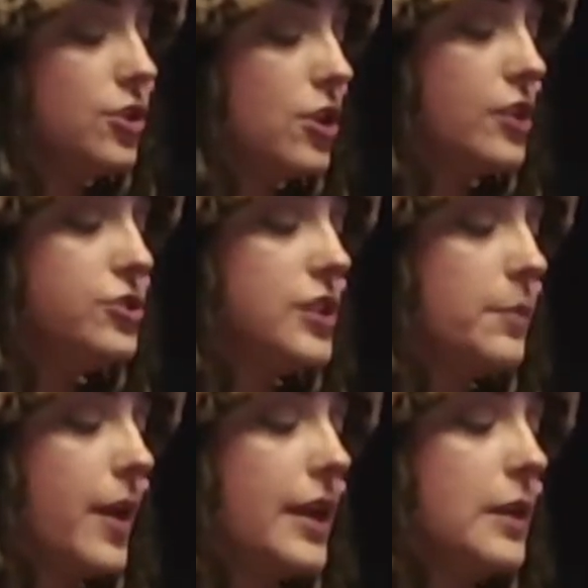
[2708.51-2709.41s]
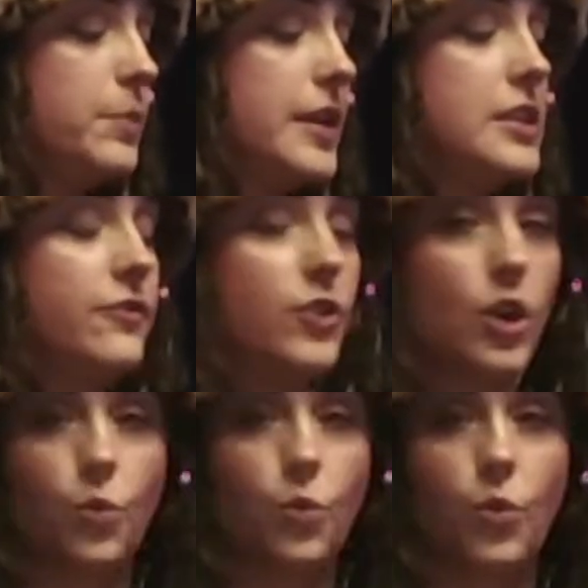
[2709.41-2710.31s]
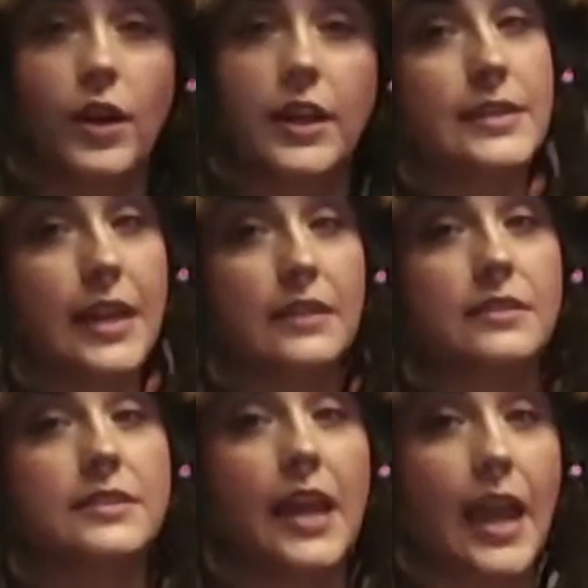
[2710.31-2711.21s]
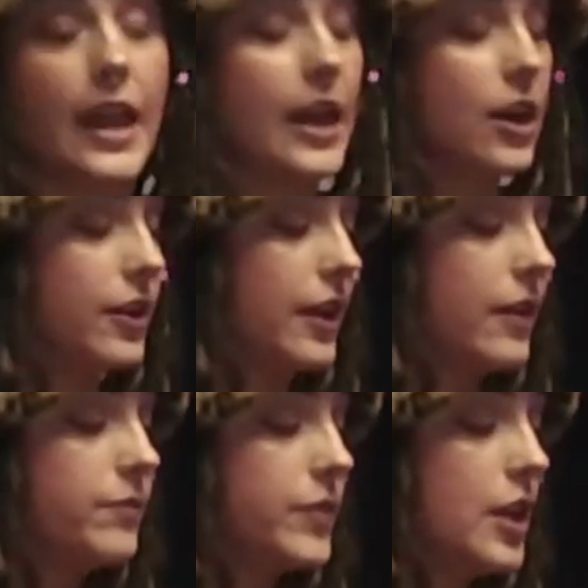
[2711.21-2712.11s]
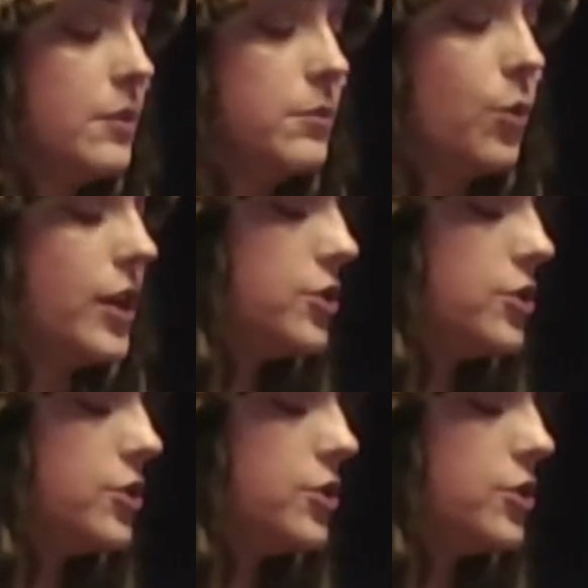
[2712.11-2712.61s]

You can also use that body piece if you're working on that décolleté area. But